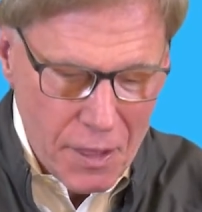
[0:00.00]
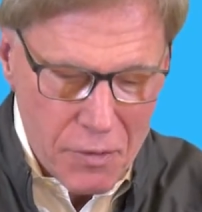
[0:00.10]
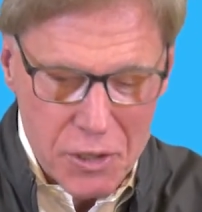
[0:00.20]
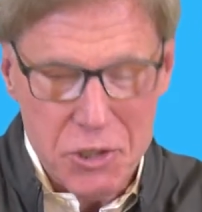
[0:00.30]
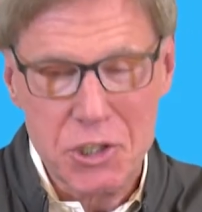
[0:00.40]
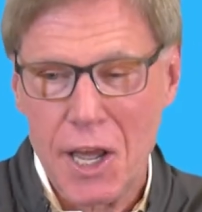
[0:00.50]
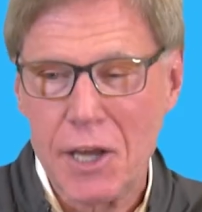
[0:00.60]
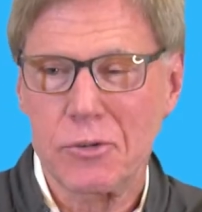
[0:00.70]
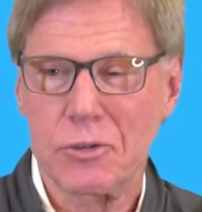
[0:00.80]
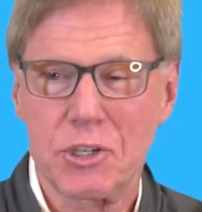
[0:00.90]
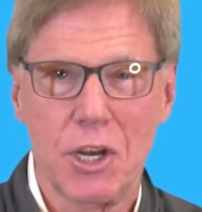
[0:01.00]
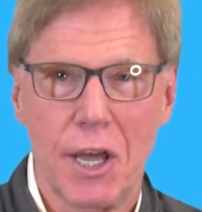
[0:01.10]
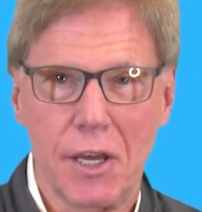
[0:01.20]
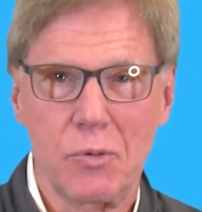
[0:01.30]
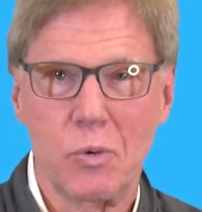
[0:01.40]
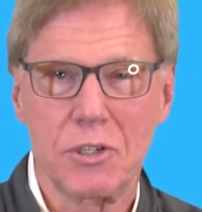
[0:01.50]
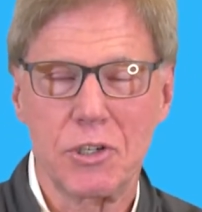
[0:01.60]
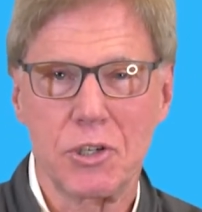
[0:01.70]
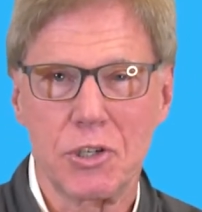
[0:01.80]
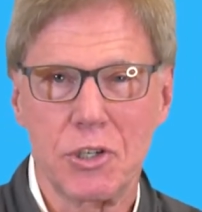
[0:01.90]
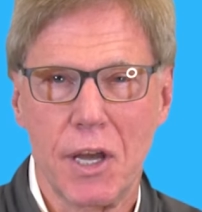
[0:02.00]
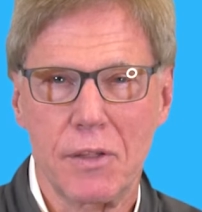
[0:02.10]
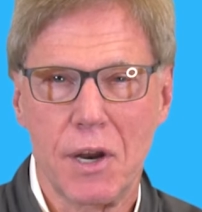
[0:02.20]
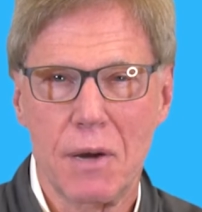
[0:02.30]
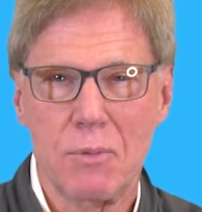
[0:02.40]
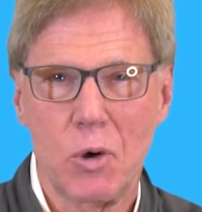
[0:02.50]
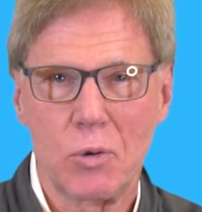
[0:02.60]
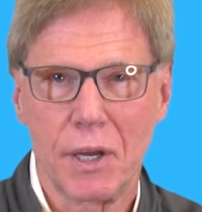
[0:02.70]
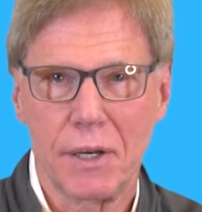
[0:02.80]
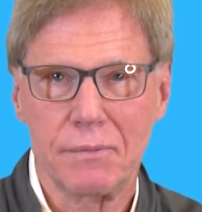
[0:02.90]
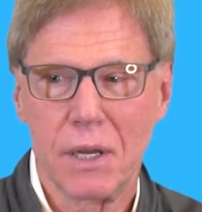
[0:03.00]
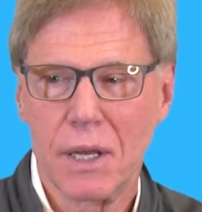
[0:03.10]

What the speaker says: The standard shade, which is the shade that I'm holding,